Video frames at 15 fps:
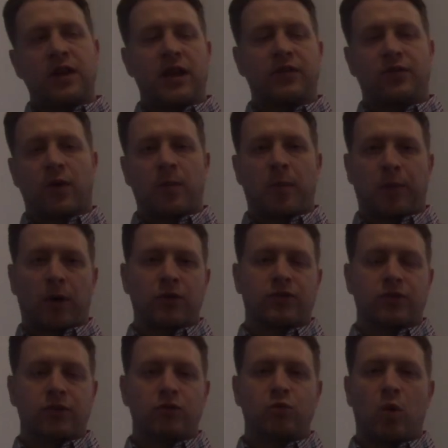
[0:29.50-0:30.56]
sense from a
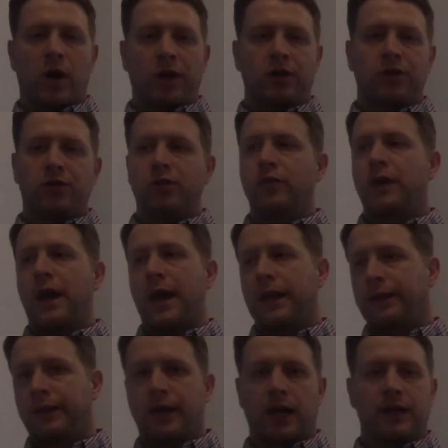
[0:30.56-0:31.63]
person who's wanting to do
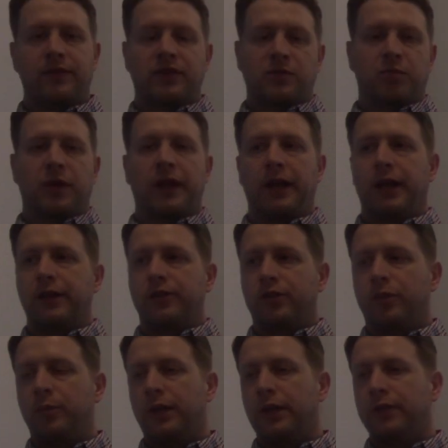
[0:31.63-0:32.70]
that and kind of explaining it
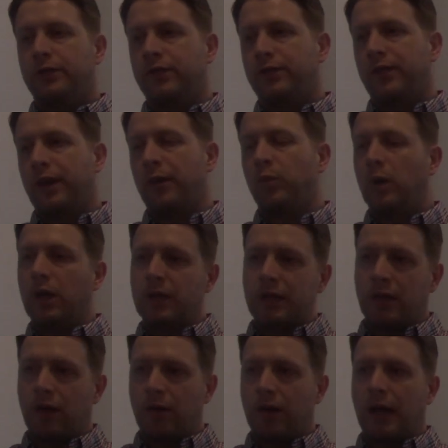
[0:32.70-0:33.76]
to me is saying, well,
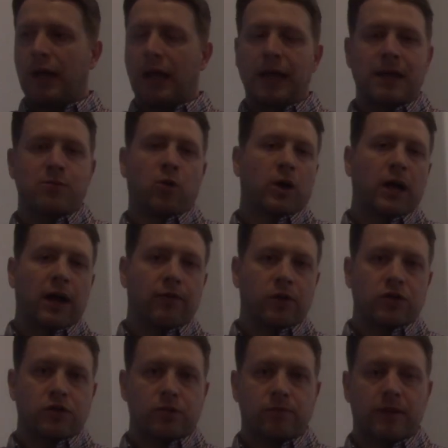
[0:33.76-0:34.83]
I get more
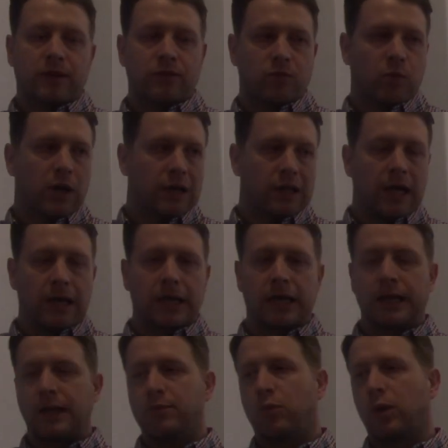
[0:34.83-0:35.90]
coverage. That's why I like
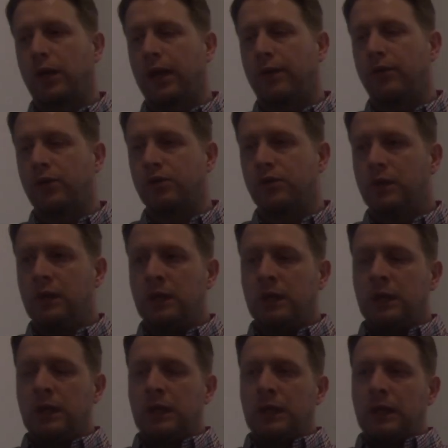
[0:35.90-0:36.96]
it. I get more coverage.
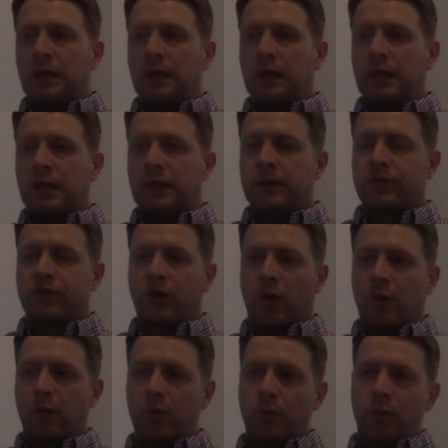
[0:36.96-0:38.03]
And
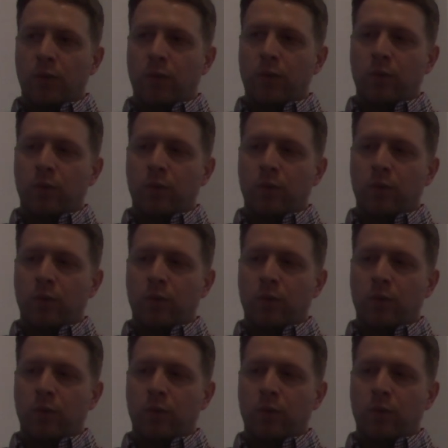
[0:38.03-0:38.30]
so